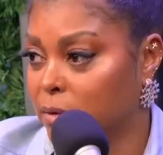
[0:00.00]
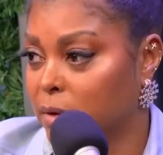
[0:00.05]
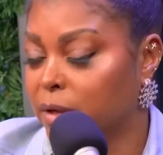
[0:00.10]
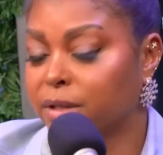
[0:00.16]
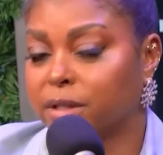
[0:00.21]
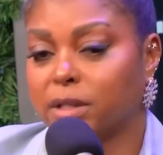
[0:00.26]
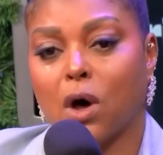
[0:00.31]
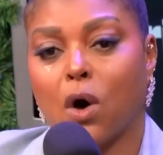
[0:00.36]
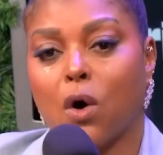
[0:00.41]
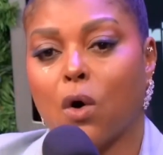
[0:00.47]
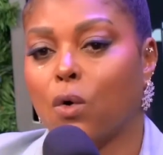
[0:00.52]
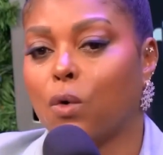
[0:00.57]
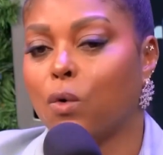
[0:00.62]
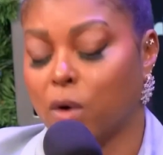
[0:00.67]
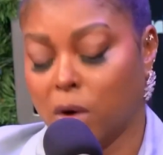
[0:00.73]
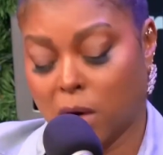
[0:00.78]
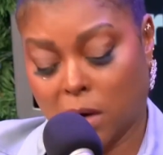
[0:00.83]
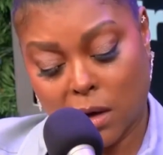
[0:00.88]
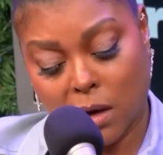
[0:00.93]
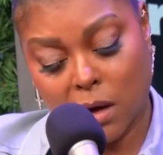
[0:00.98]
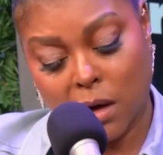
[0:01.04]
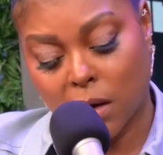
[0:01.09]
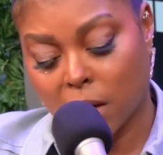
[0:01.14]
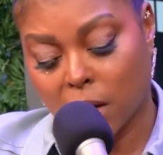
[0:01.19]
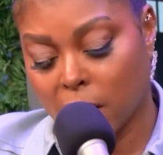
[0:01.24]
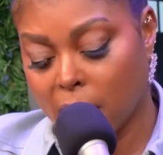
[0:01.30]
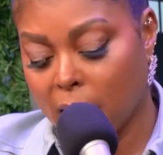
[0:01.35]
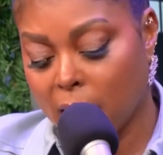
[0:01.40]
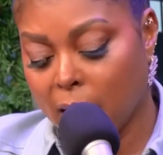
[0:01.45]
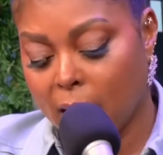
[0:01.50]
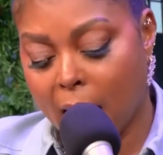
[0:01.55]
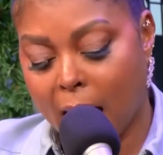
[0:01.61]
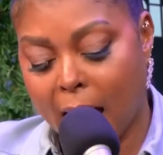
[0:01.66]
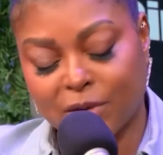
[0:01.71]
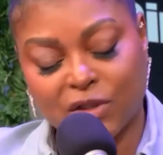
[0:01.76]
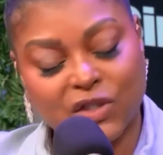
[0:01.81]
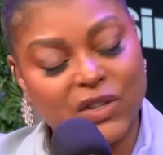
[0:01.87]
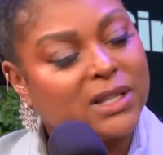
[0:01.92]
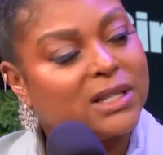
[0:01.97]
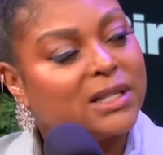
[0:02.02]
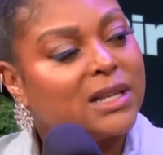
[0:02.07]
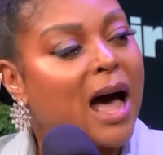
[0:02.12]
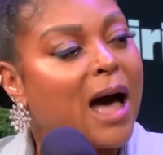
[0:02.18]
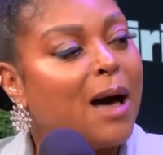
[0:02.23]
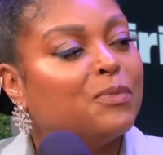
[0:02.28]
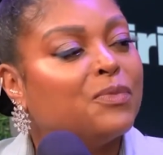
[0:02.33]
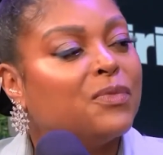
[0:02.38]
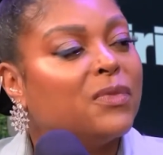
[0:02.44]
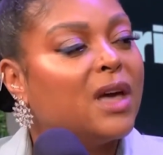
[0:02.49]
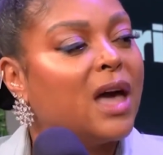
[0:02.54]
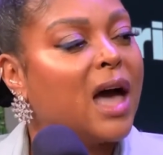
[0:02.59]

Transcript: Also silent. And now,